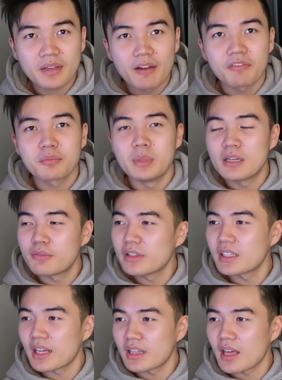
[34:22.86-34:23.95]
I've been
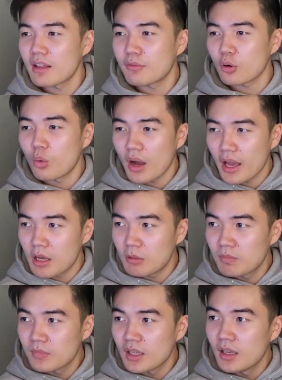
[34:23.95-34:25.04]
feeling like that for a while.
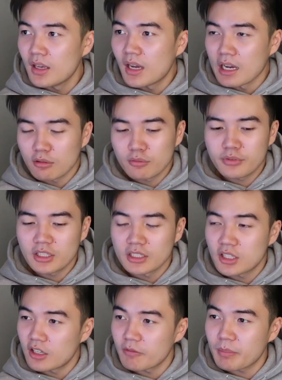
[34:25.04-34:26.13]
I don't feel a
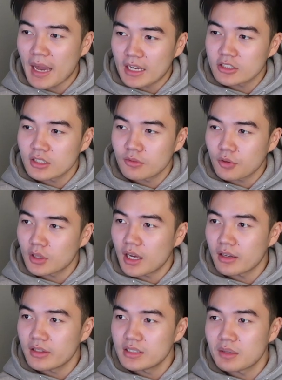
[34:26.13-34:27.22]
ton of passion for a
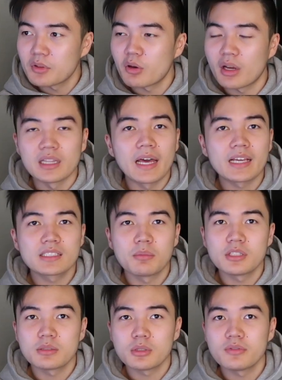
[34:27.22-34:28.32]
lot of these, even though I like some
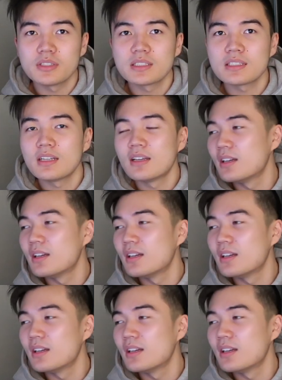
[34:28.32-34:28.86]
of these movies.